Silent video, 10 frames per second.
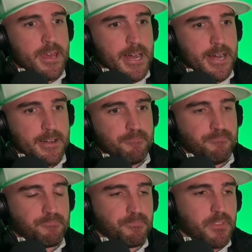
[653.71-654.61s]

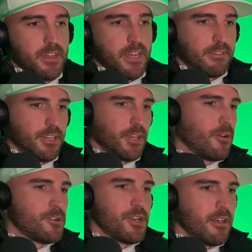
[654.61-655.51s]
On
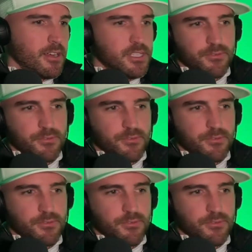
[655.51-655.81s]
larger areas,